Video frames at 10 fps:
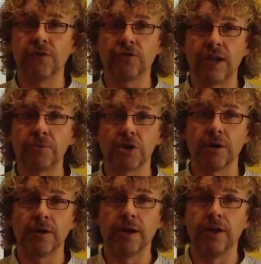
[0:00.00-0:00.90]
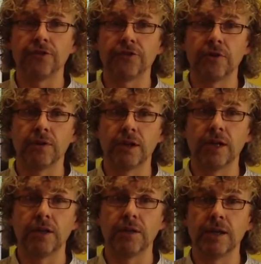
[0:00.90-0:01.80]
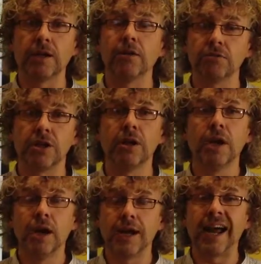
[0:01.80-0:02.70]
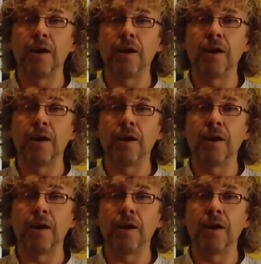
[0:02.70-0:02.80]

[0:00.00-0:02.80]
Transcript: brief snapshot as to the unique culture